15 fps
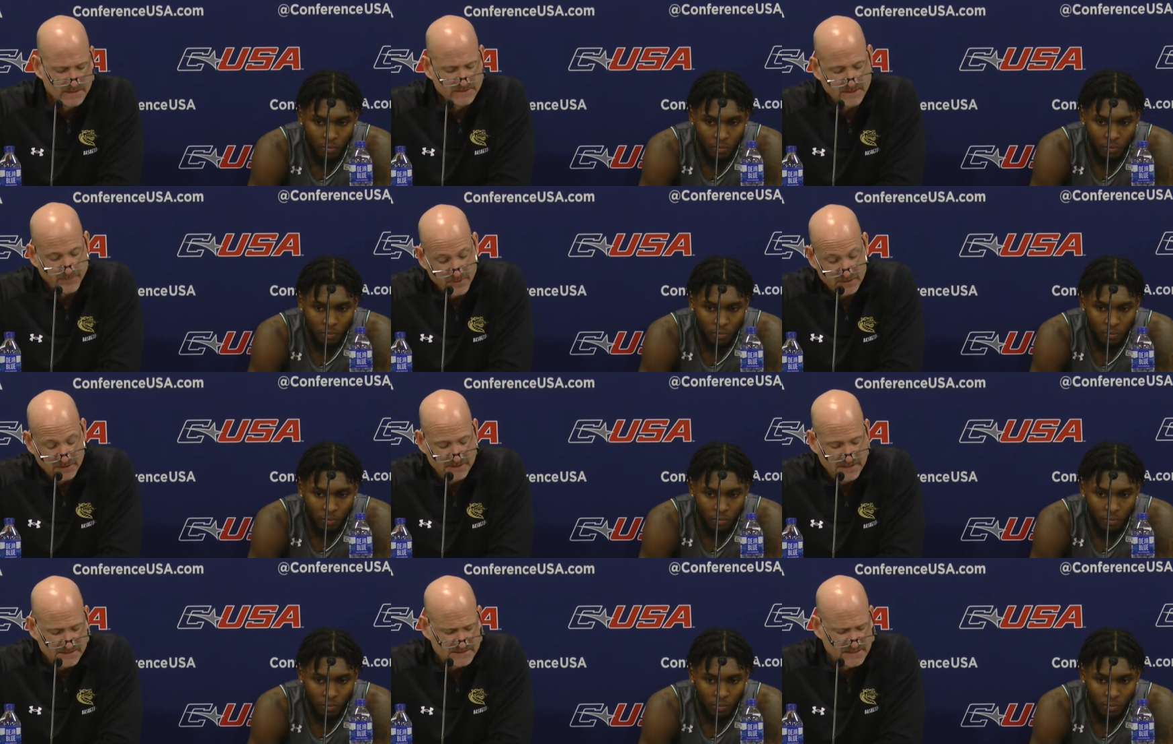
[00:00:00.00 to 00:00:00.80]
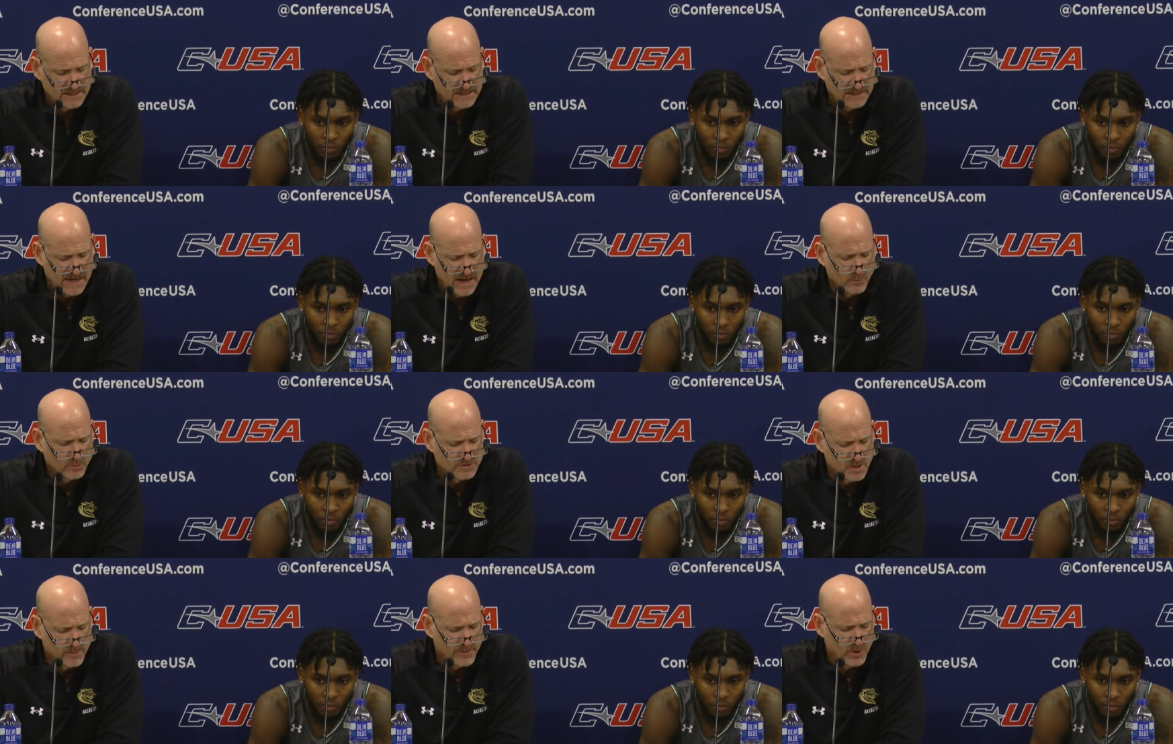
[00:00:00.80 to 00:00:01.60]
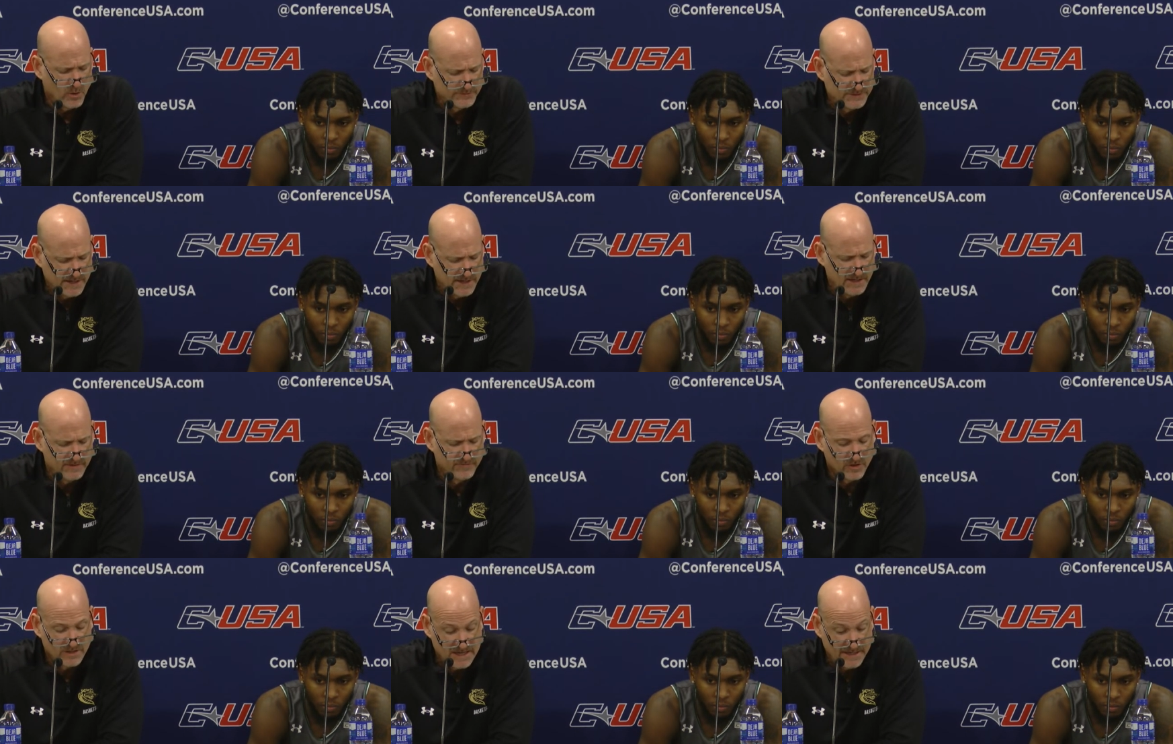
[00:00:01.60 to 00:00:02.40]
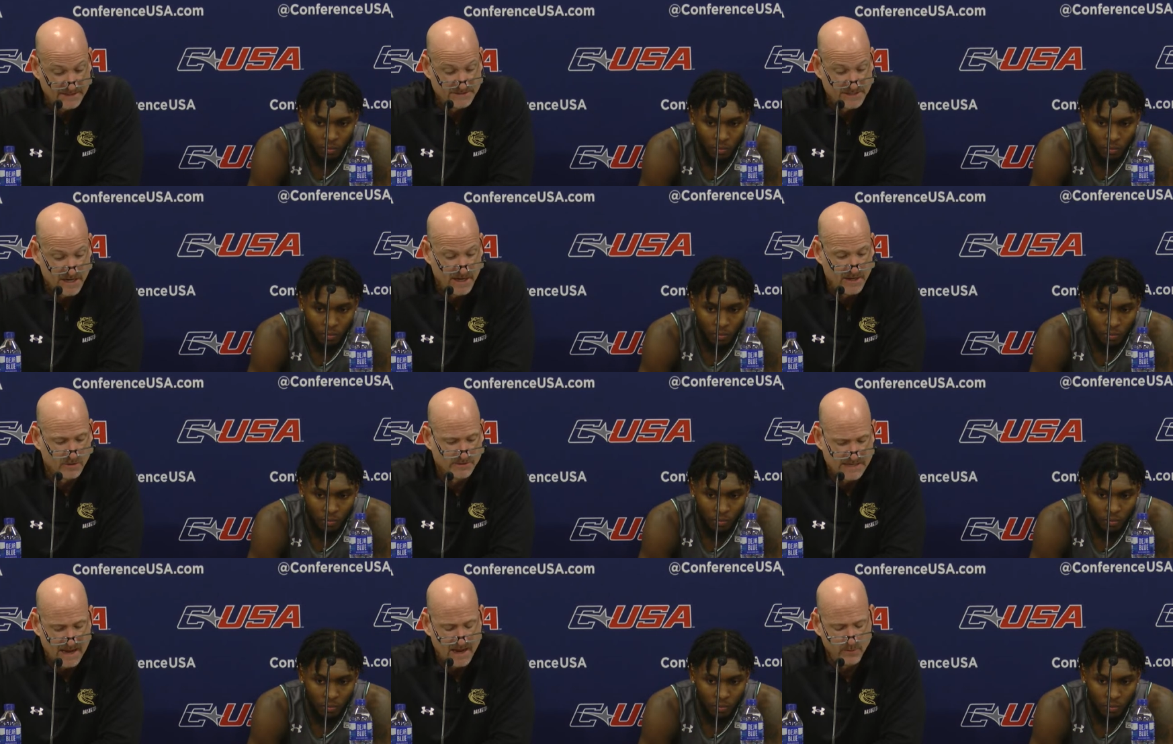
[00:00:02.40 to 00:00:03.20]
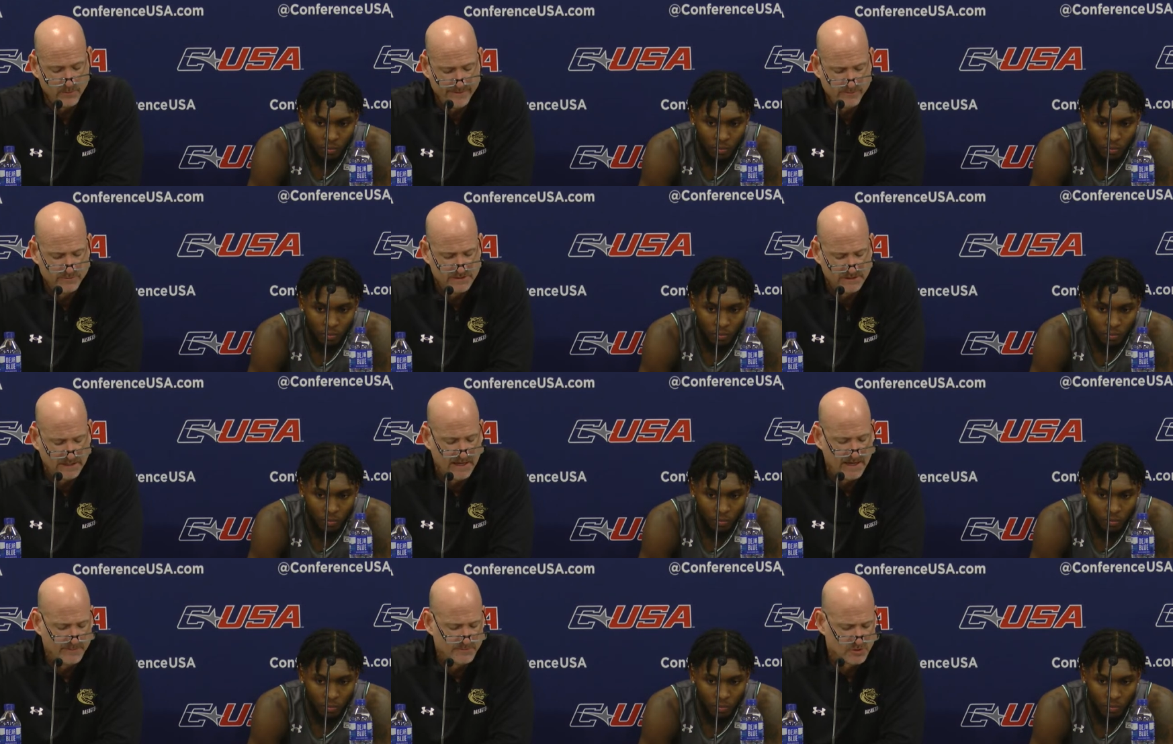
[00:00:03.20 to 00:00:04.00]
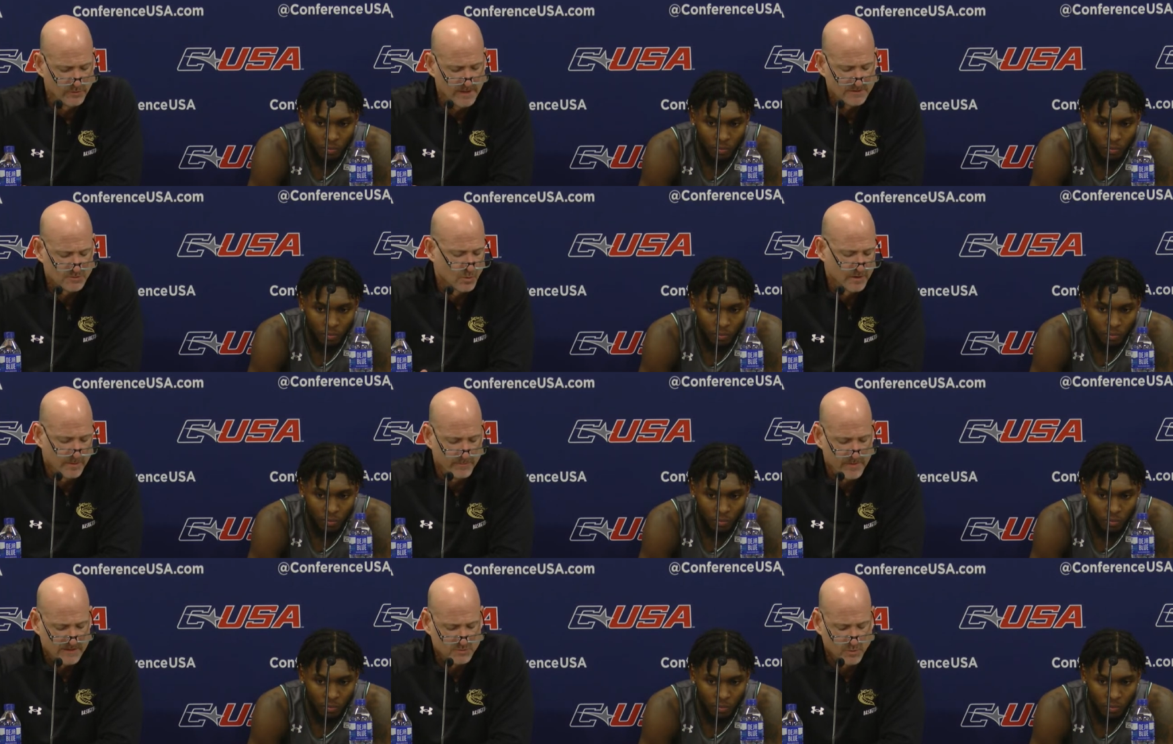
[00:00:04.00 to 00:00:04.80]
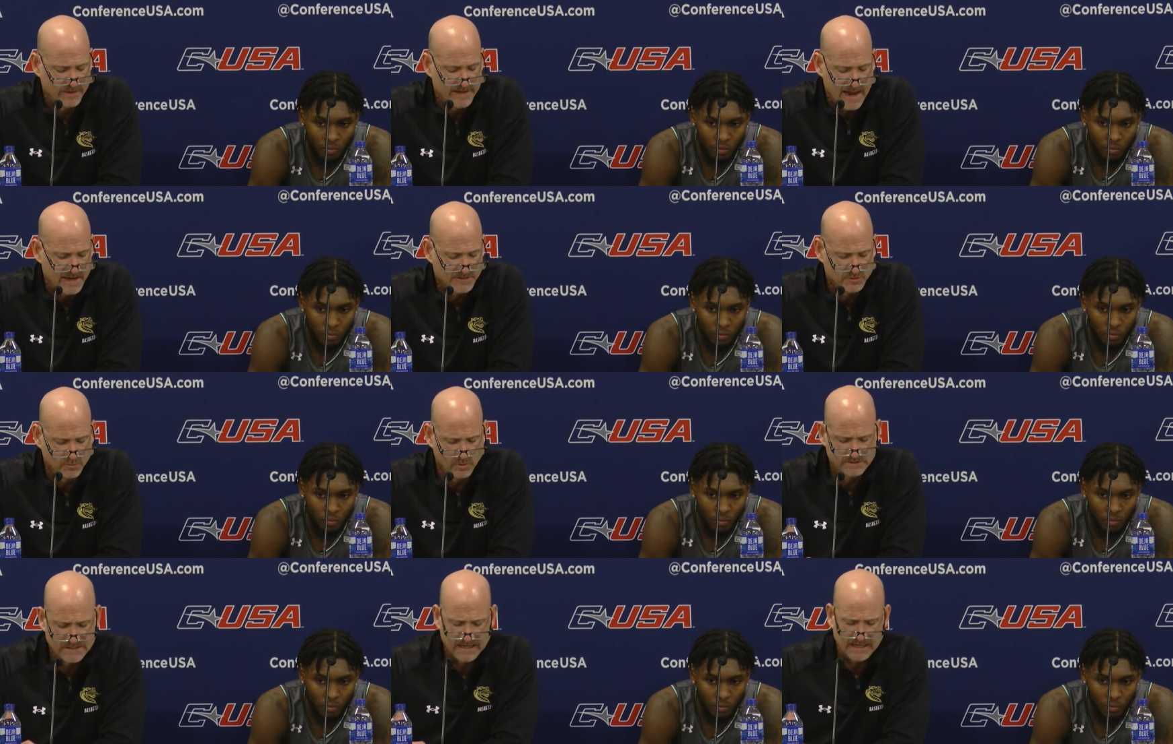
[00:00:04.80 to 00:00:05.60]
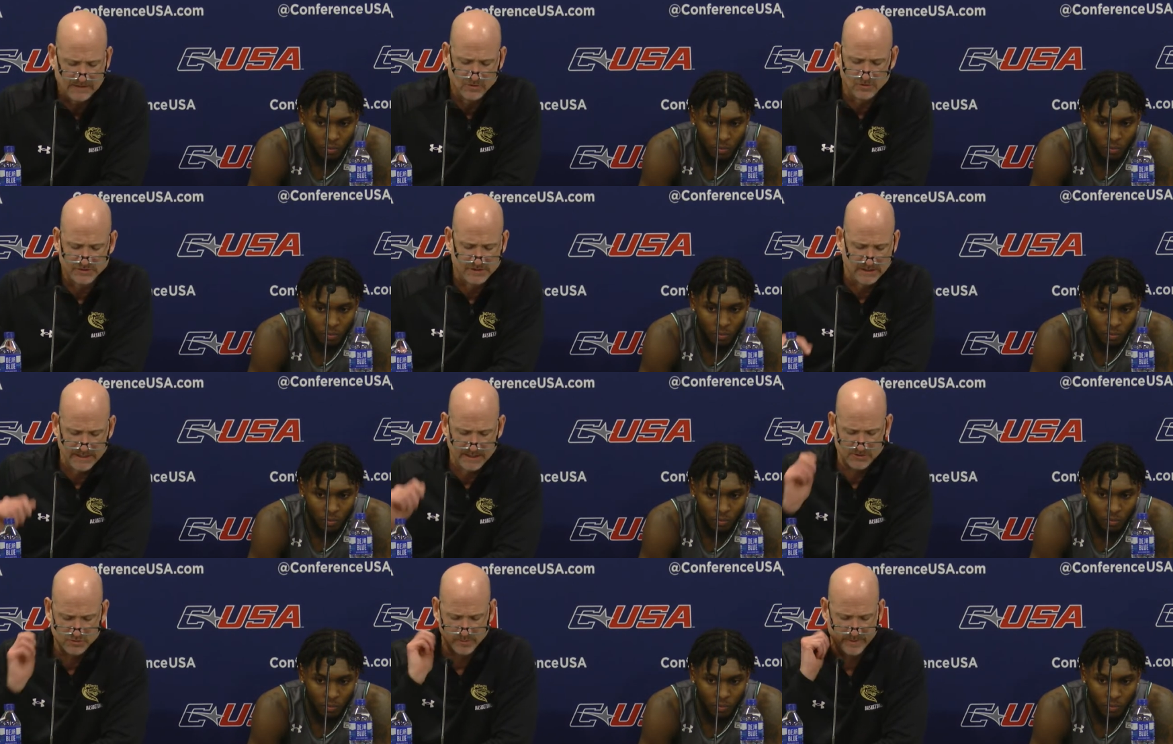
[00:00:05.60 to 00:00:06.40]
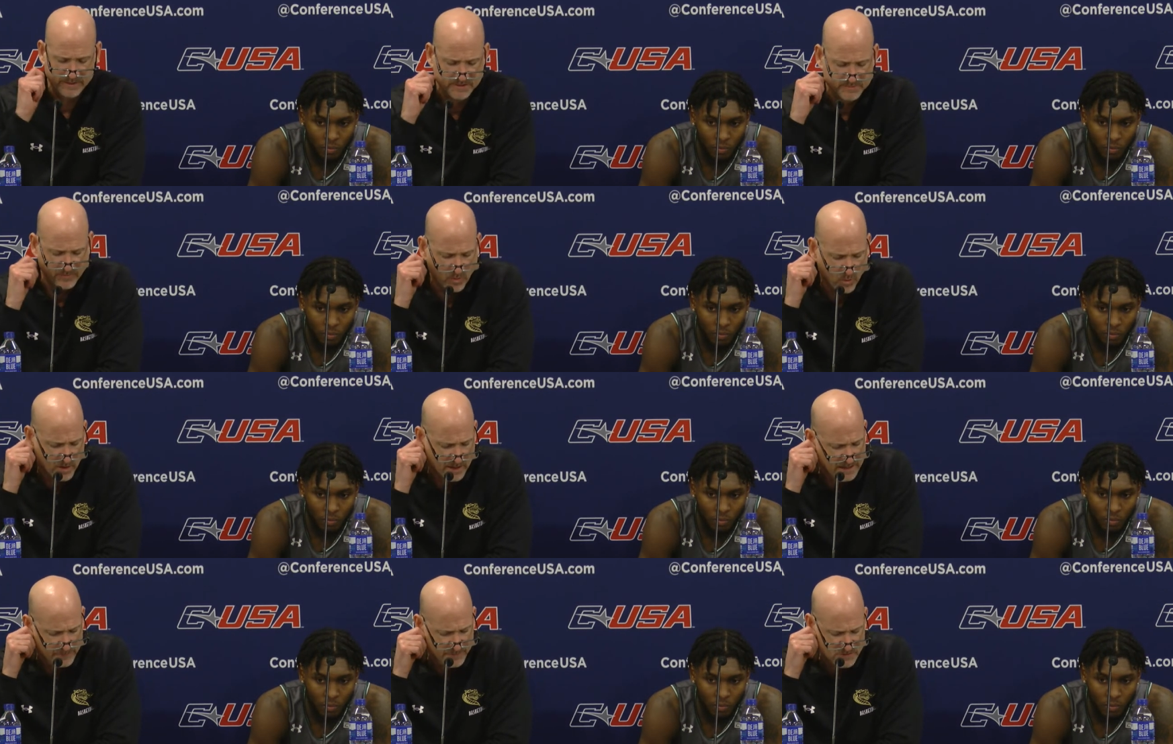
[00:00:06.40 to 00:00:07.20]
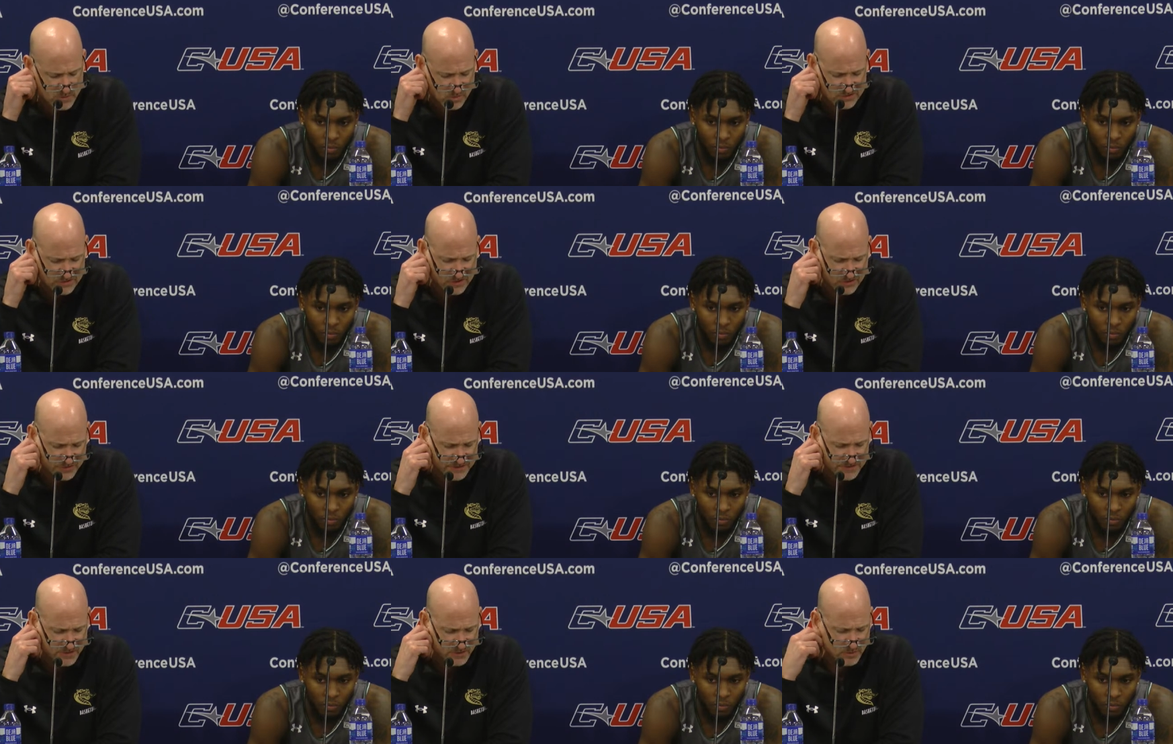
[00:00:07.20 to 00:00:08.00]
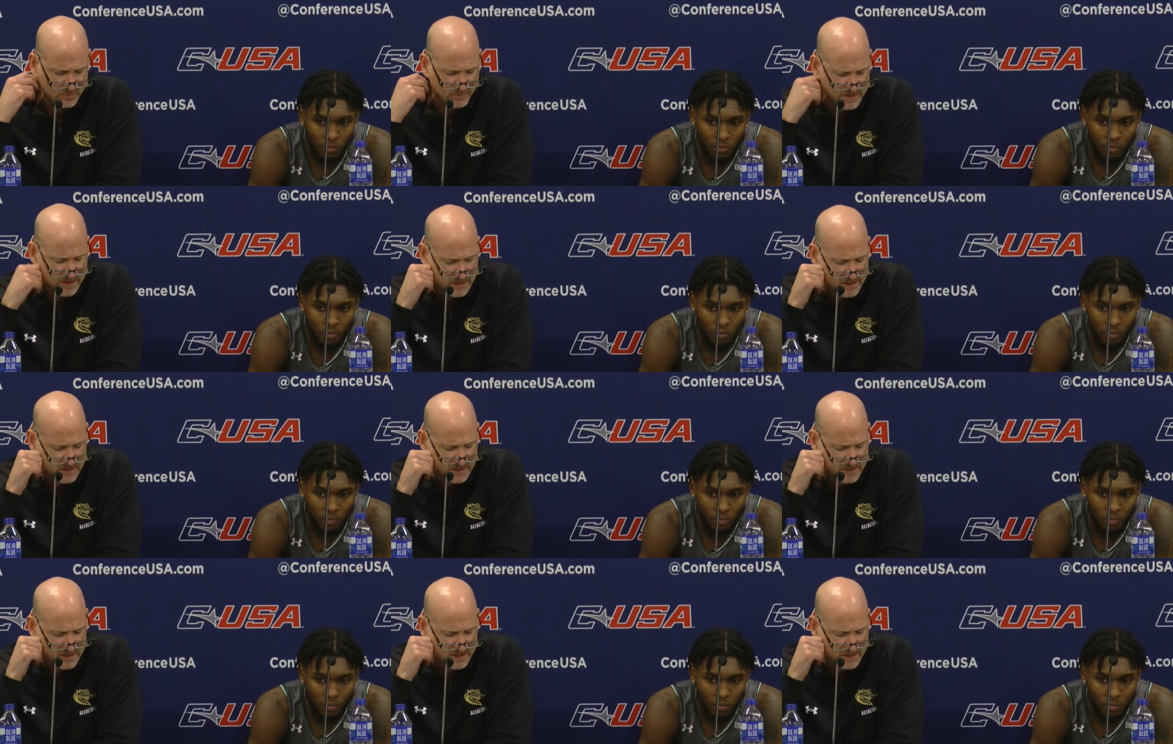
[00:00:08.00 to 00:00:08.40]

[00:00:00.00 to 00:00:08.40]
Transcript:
Speaker 1: Typically, that second guy was coming off Tave or KJ or Ty when he was in the game. So that's where the that's where the action was. I, I thought Jelly had a tremendous floor game. He scores 32.